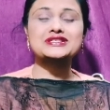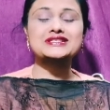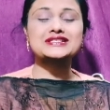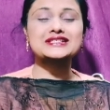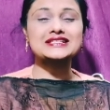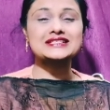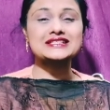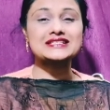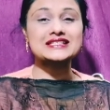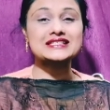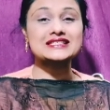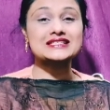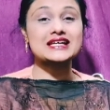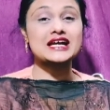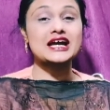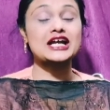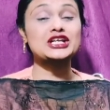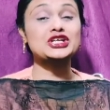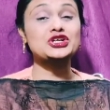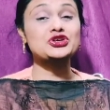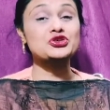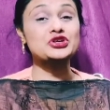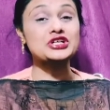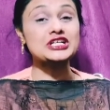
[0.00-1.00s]
CT
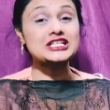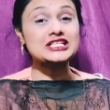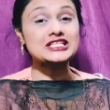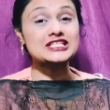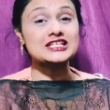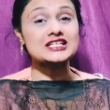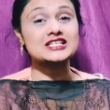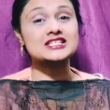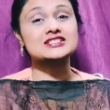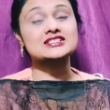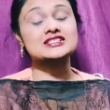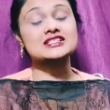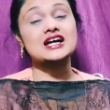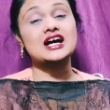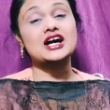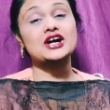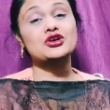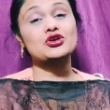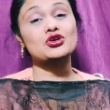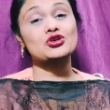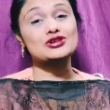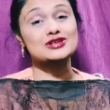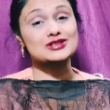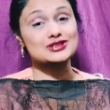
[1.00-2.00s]
scan, urine tests
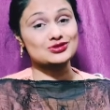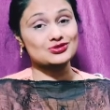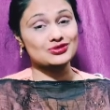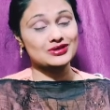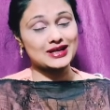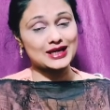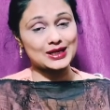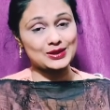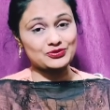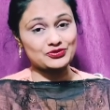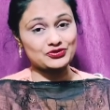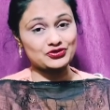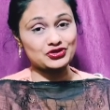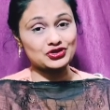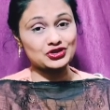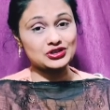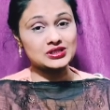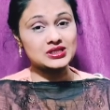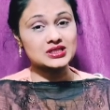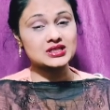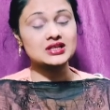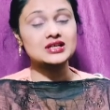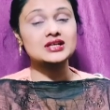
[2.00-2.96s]
are also helpful.